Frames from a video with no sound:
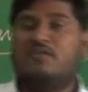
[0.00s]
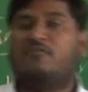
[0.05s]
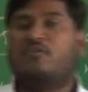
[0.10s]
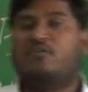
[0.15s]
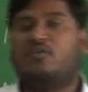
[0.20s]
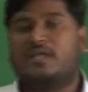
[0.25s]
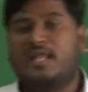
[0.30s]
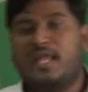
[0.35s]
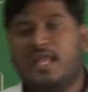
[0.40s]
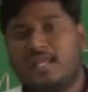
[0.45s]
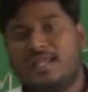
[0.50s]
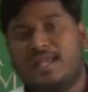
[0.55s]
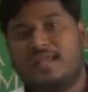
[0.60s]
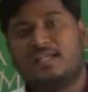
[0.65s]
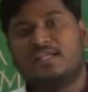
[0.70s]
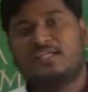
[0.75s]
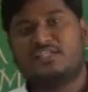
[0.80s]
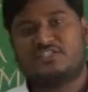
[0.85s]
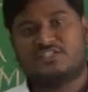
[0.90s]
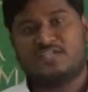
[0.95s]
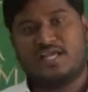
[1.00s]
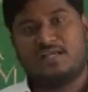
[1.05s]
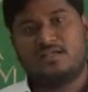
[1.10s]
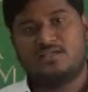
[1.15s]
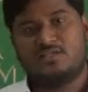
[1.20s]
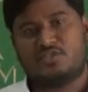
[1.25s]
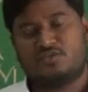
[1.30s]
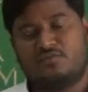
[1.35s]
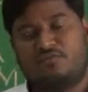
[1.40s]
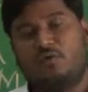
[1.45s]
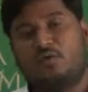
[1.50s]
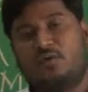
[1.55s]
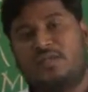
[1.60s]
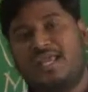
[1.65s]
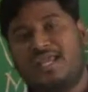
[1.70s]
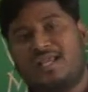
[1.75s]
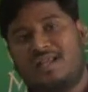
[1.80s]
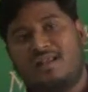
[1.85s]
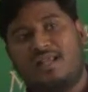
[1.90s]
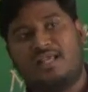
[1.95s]
If you take an
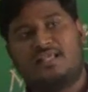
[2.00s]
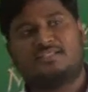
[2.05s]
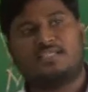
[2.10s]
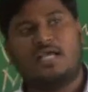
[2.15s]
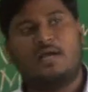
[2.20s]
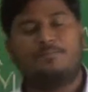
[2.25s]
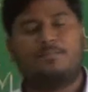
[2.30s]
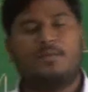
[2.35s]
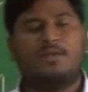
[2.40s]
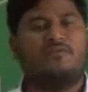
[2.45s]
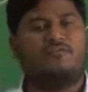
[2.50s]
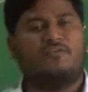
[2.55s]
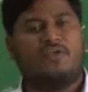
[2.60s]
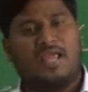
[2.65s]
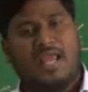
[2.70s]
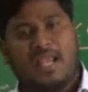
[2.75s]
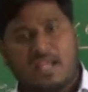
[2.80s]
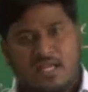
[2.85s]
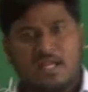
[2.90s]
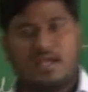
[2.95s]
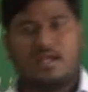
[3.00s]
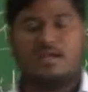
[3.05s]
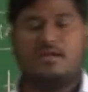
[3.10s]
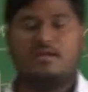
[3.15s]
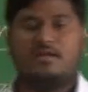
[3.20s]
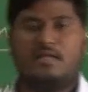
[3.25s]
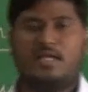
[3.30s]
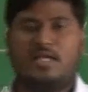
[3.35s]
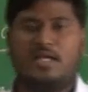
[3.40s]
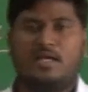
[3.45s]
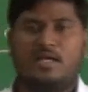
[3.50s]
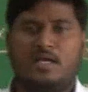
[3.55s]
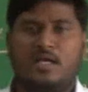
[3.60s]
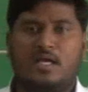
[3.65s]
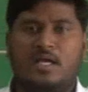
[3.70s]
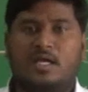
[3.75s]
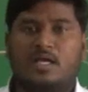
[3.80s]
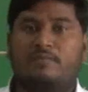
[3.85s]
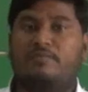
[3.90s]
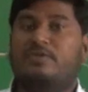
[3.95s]
example of any country,
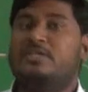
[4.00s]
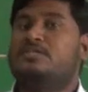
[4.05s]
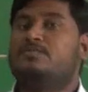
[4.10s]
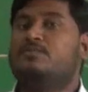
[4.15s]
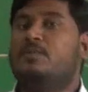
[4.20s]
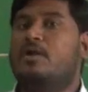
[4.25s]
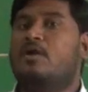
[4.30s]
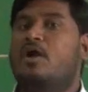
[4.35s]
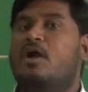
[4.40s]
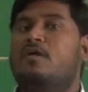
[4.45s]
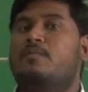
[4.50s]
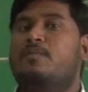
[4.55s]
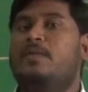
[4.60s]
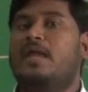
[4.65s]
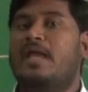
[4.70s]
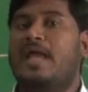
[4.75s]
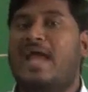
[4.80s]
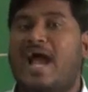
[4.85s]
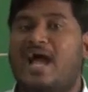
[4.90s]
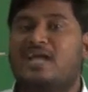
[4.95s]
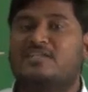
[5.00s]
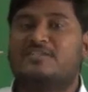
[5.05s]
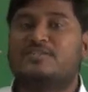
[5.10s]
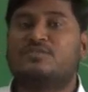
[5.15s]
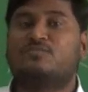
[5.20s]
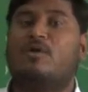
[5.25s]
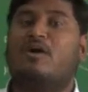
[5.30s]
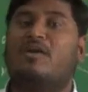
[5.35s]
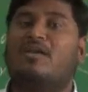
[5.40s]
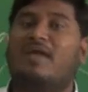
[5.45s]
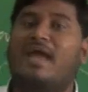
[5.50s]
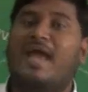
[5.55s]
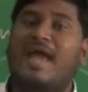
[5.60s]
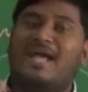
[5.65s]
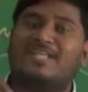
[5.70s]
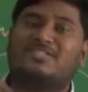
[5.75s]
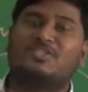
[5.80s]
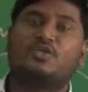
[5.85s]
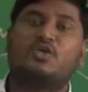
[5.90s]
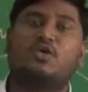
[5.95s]
which may not be as small
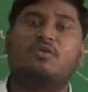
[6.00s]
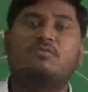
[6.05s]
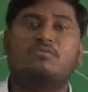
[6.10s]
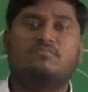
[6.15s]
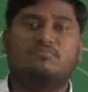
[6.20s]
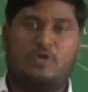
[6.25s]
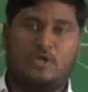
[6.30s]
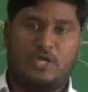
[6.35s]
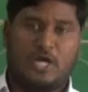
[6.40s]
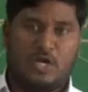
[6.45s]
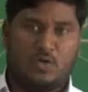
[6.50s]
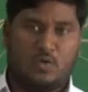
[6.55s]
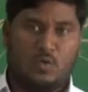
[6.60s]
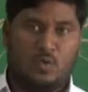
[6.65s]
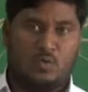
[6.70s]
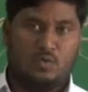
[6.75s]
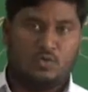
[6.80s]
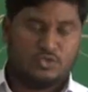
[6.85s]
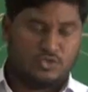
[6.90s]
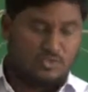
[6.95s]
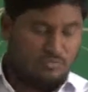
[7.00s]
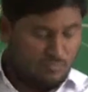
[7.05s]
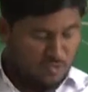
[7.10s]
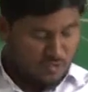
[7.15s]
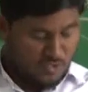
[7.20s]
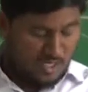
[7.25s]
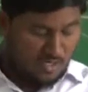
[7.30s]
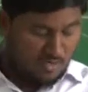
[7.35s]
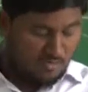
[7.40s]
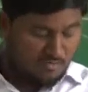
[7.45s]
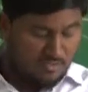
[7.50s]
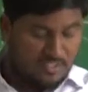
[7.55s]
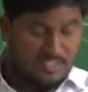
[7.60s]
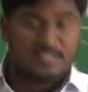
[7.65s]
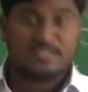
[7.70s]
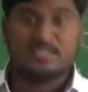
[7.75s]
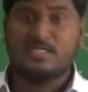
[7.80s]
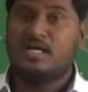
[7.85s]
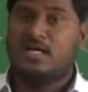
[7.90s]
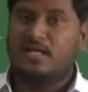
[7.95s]
as, you know, Monaco. So Monaco
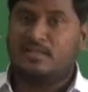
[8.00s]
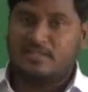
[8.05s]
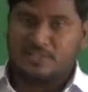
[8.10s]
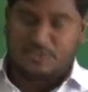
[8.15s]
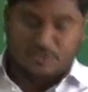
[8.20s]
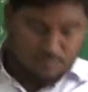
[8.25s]
is the